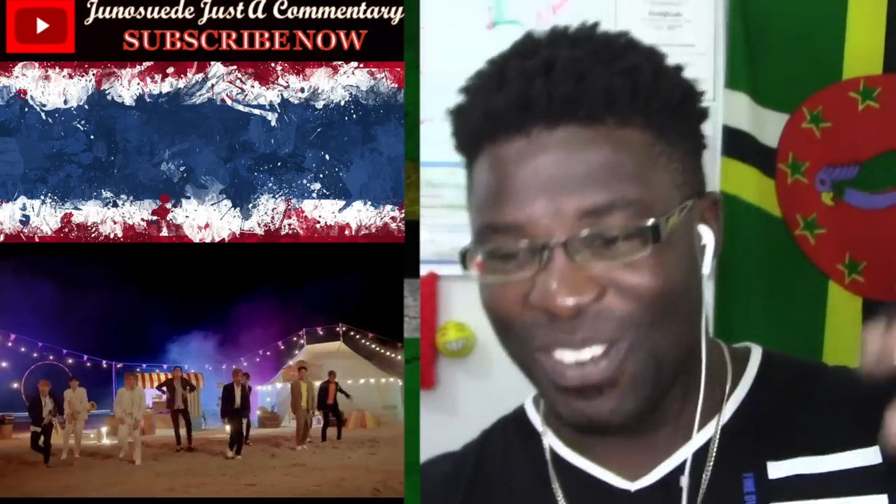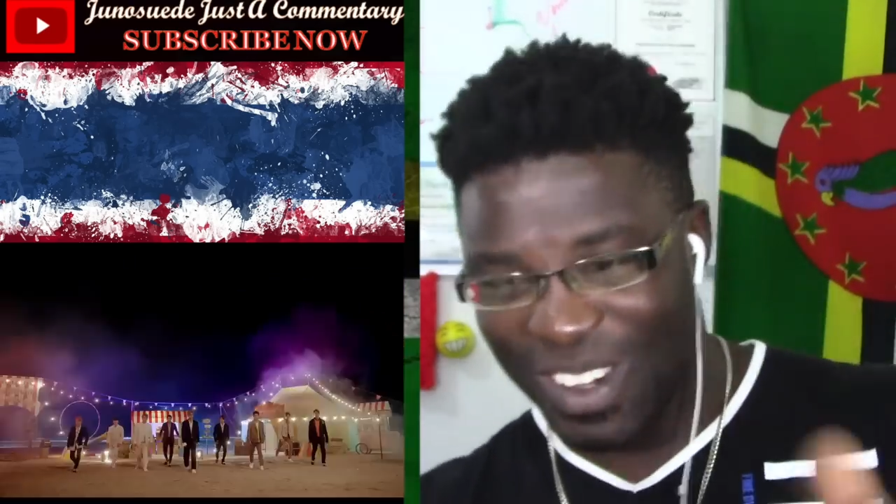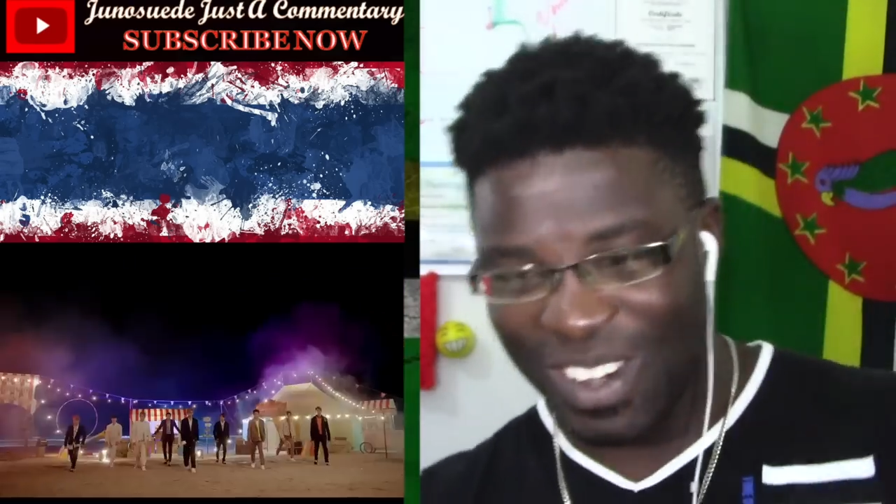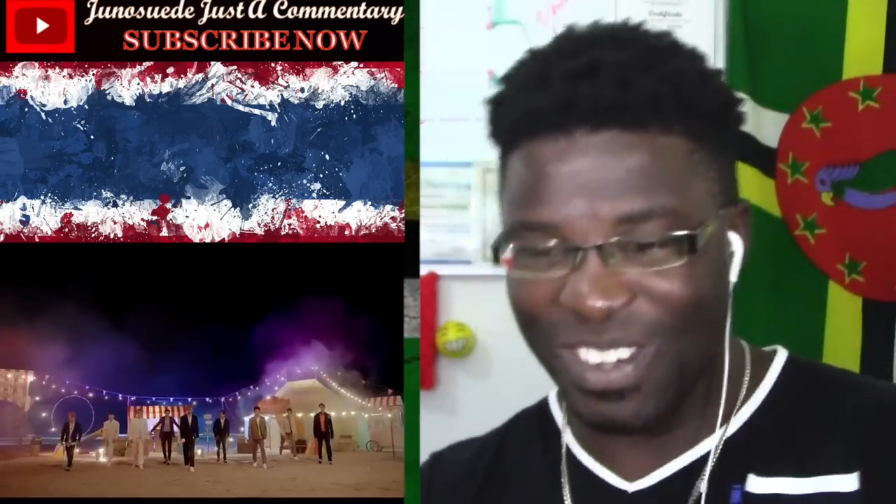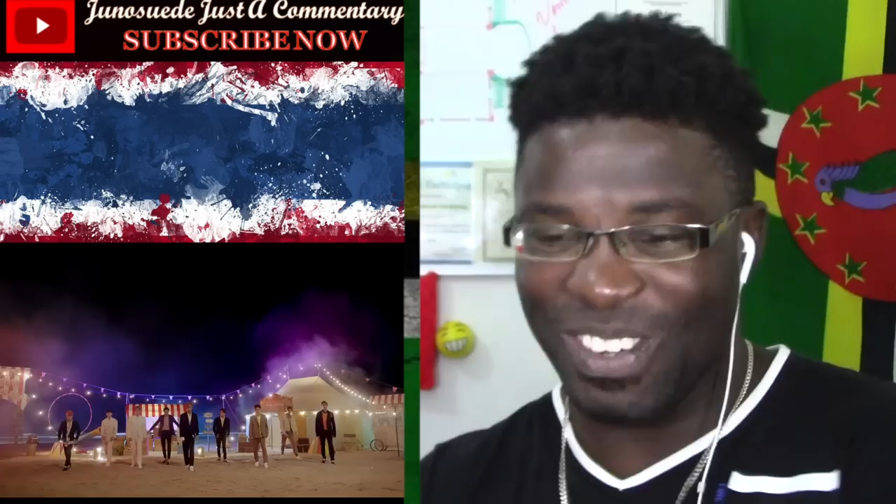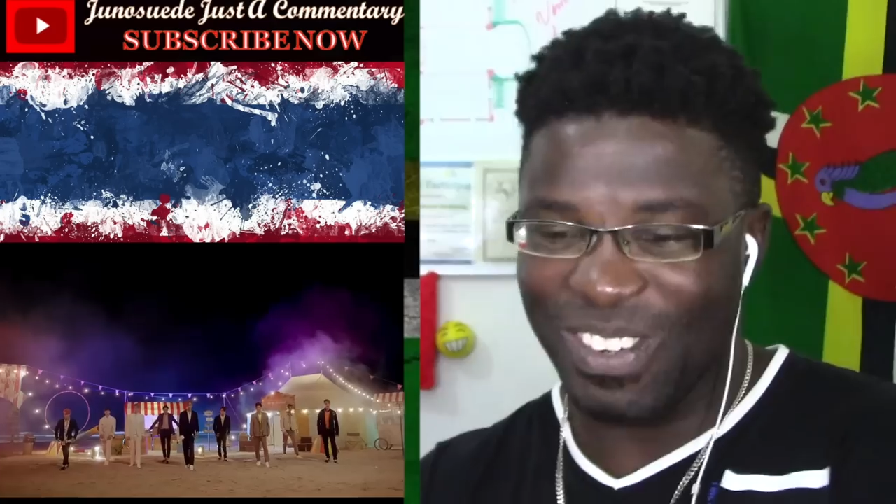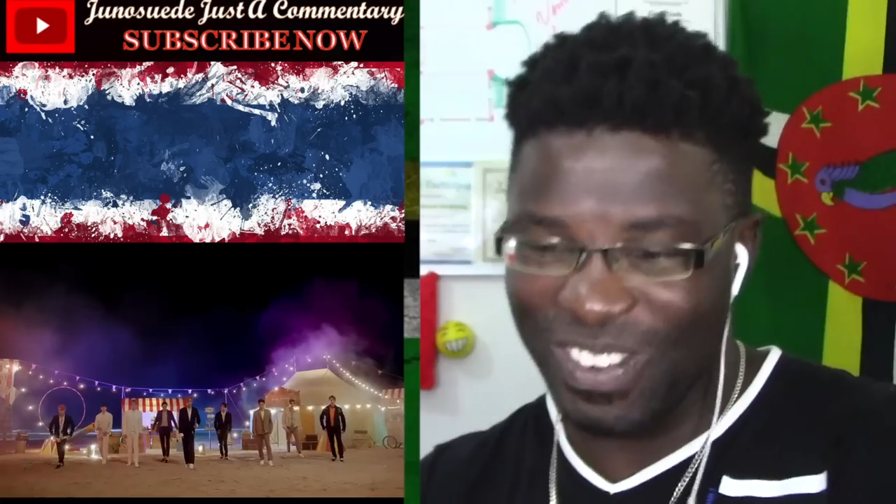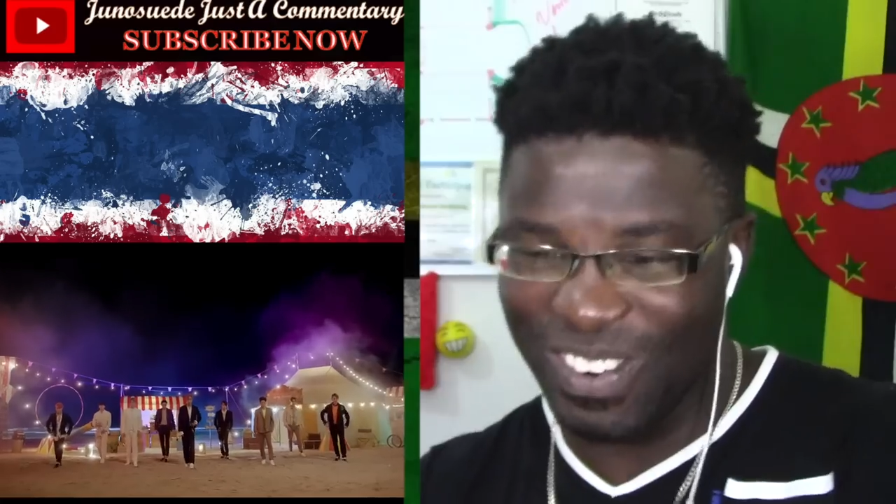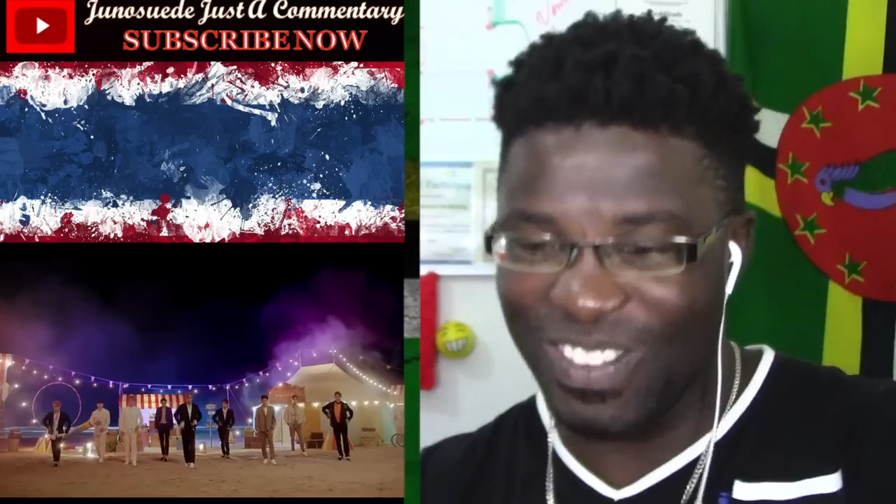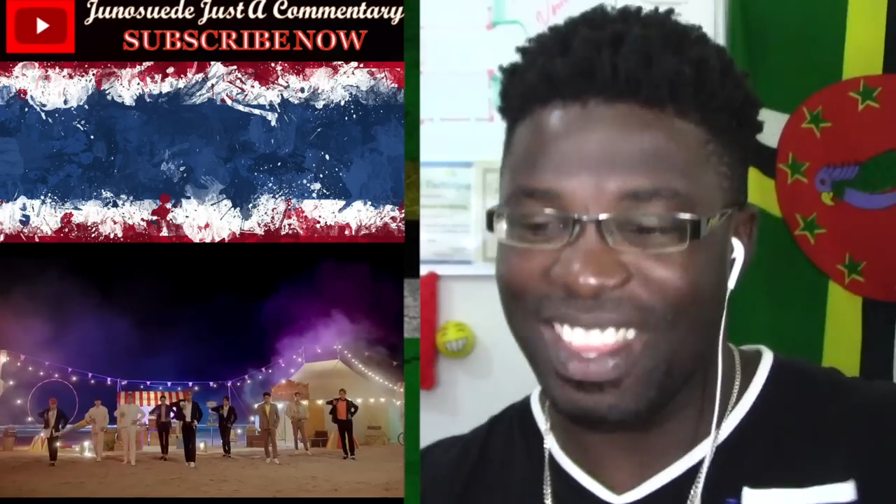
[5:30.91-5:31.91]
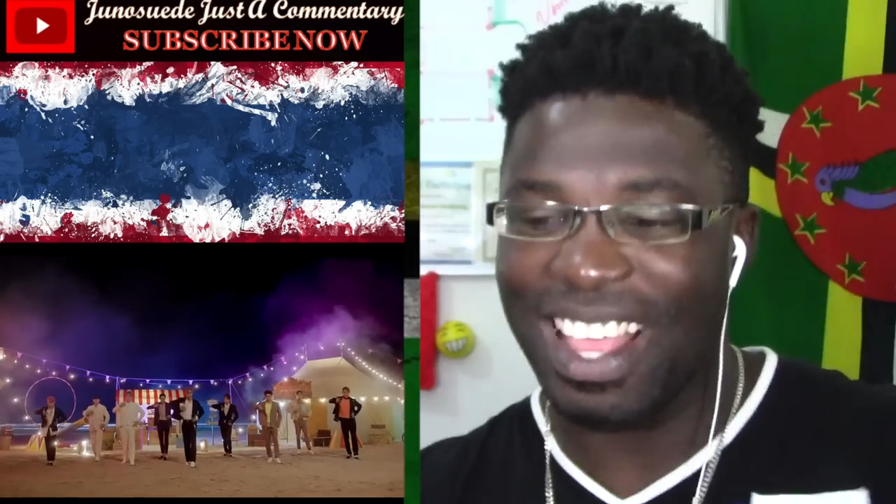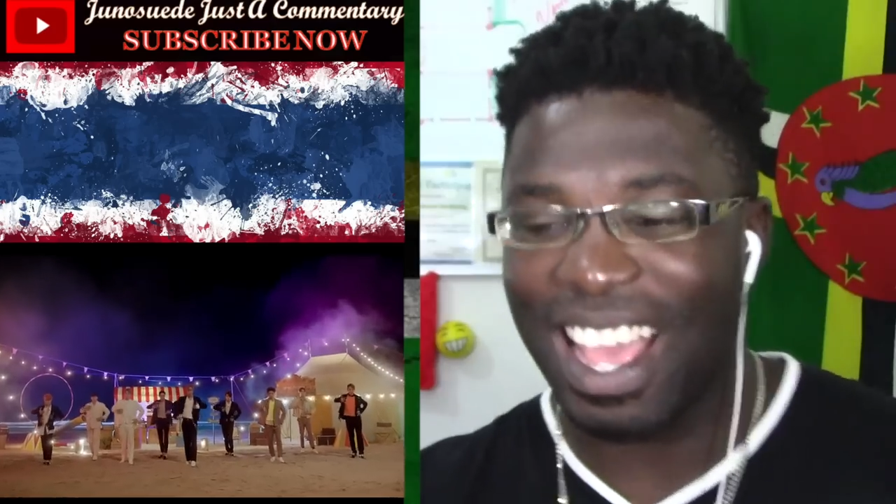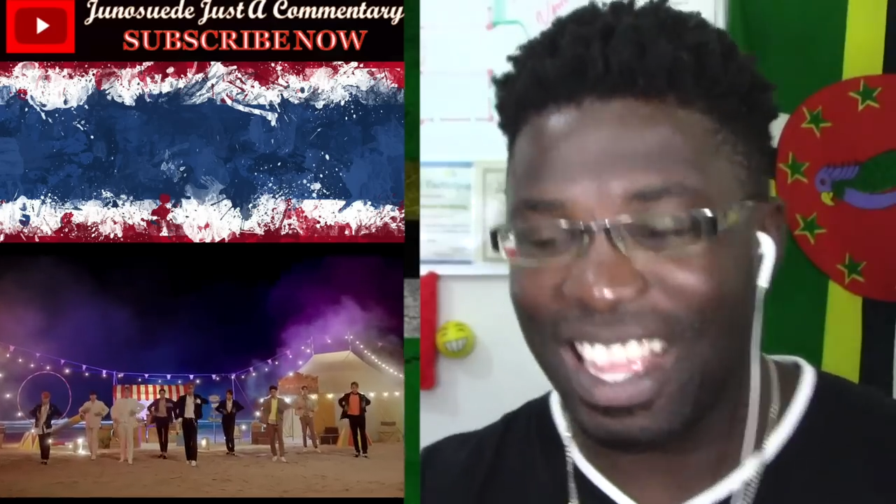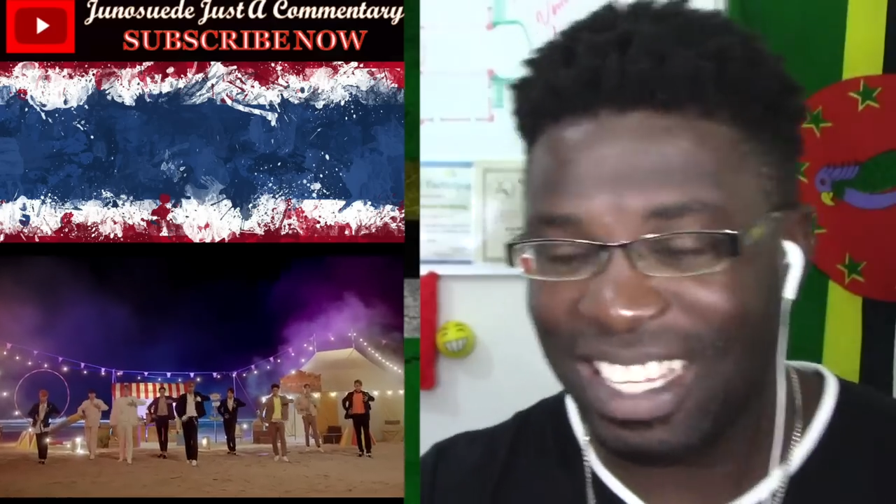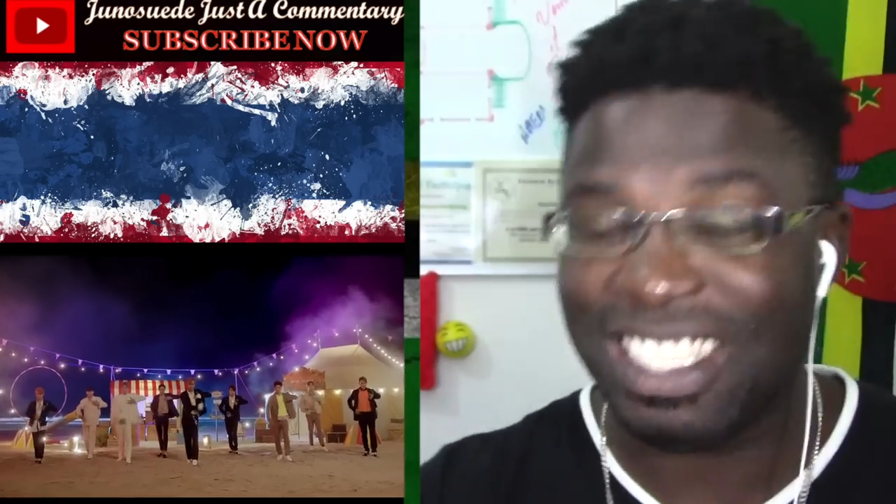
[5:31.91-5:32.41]
Ooh,
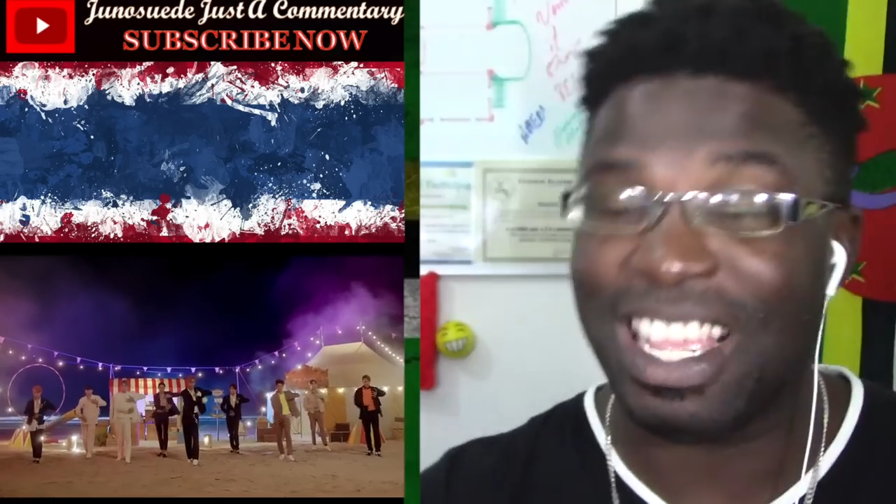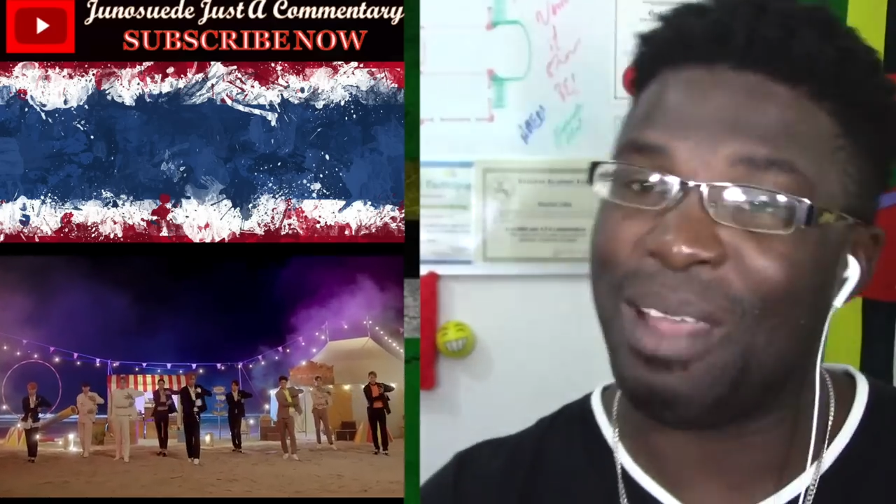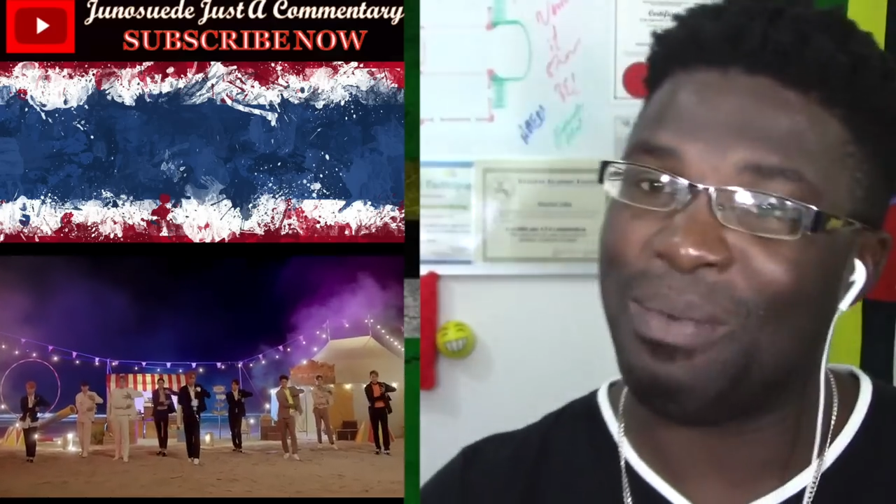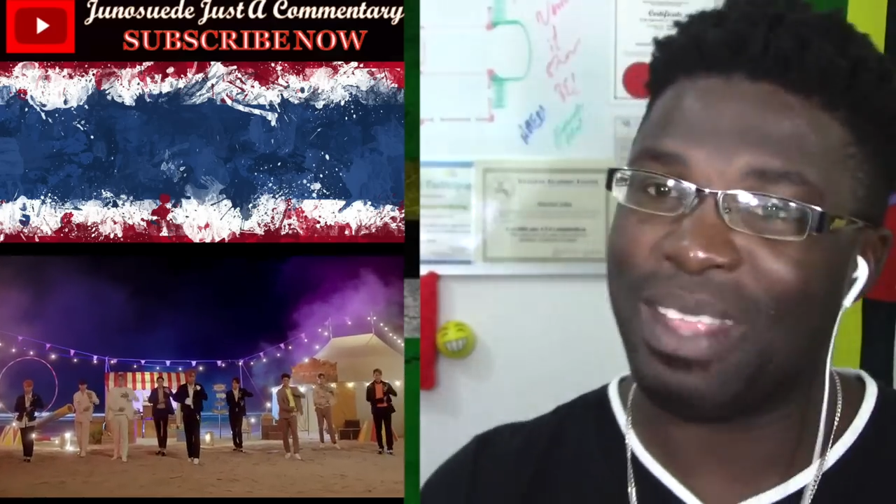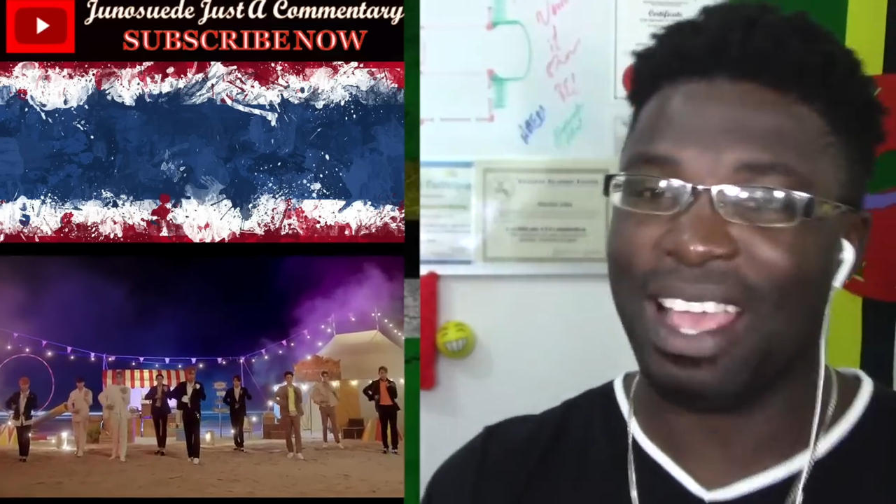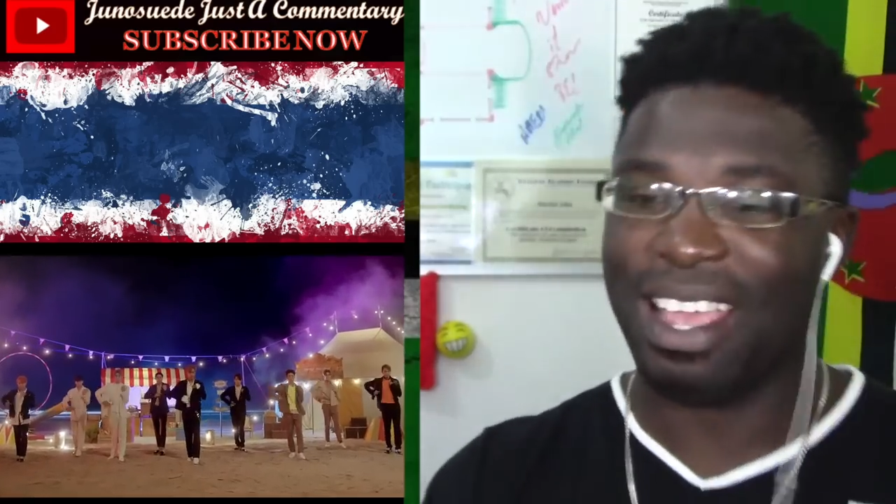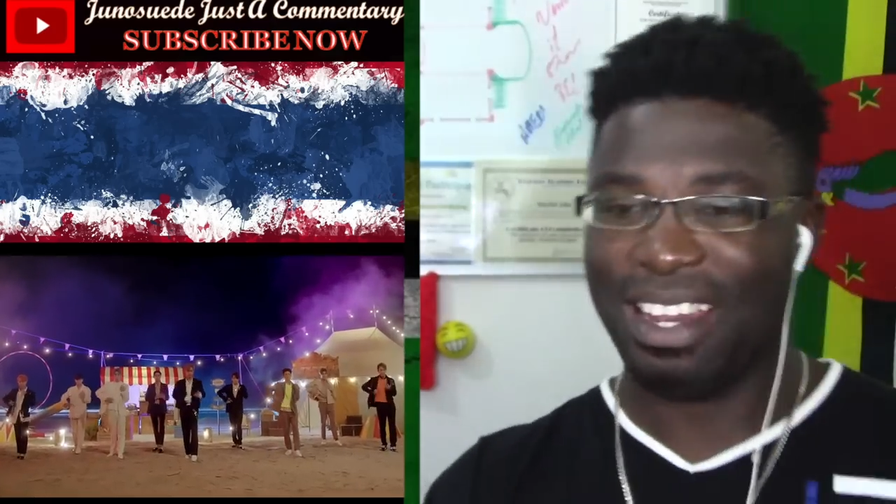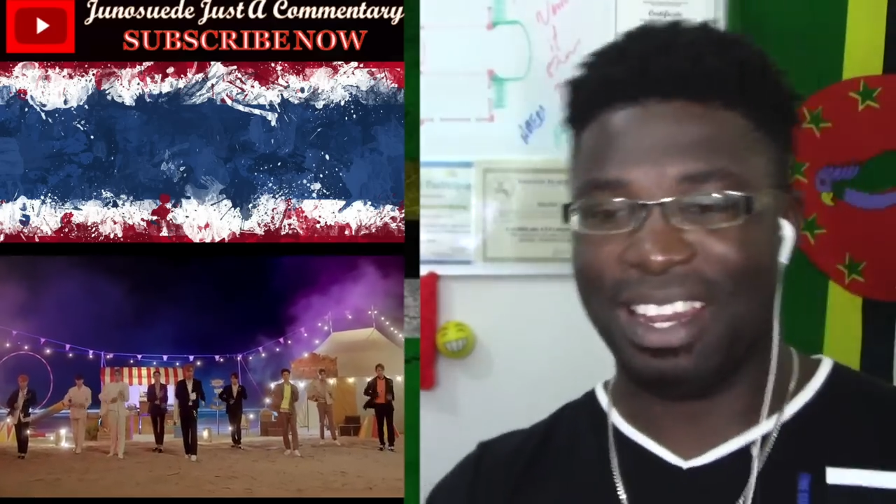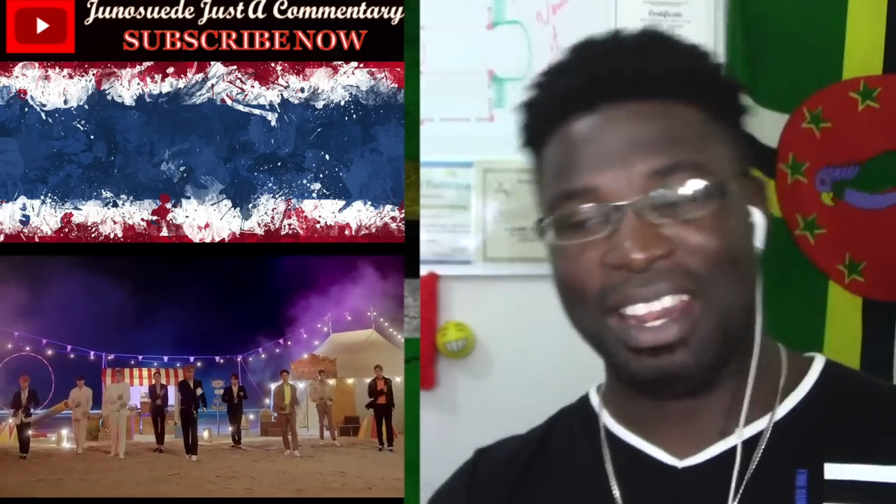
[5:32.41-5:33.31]
9x9